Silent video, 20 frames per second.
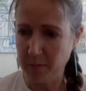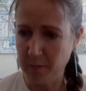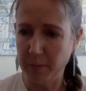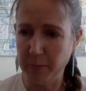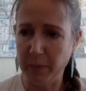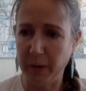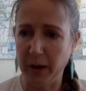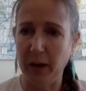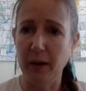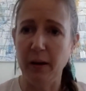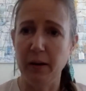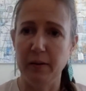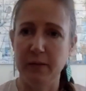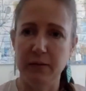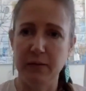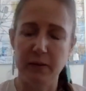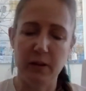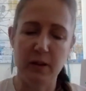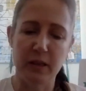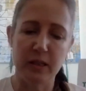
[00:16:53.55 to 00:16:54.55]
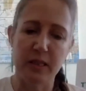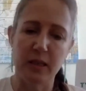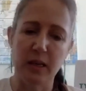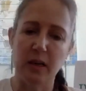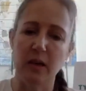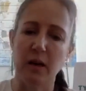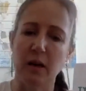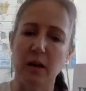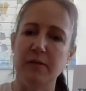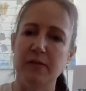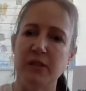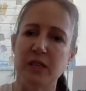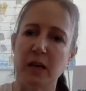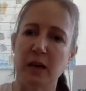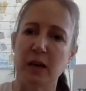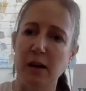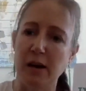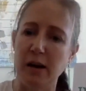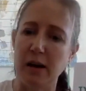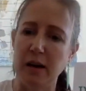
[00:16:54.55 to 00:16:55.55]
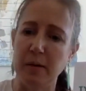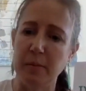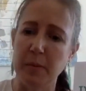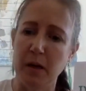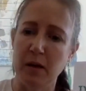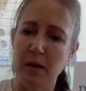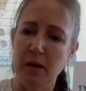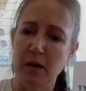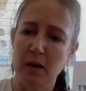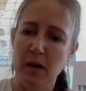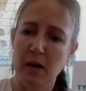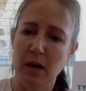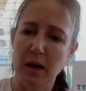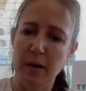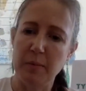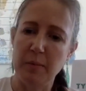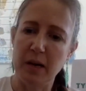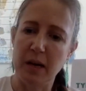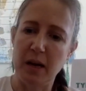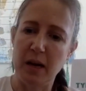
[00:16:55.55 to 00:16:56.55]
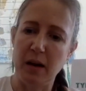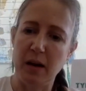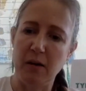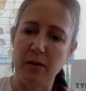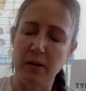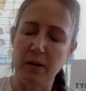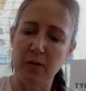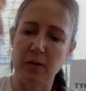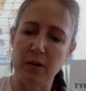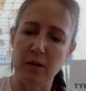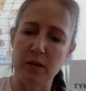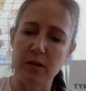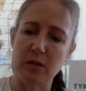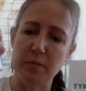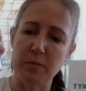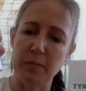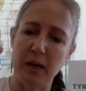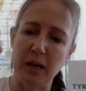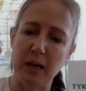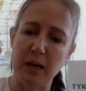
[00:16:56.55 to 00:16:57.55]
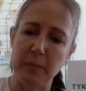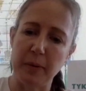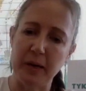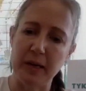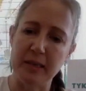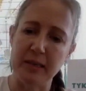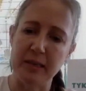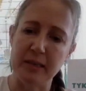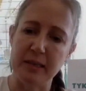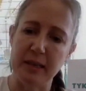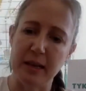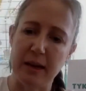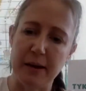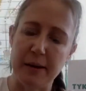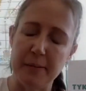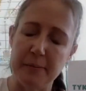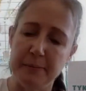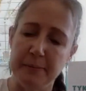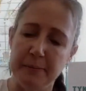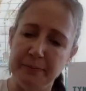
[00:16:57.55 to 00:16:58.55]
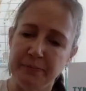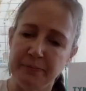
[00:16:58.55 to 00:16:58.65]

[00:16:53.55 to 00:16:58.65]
but for the sake of time, I'm now going to make my stem.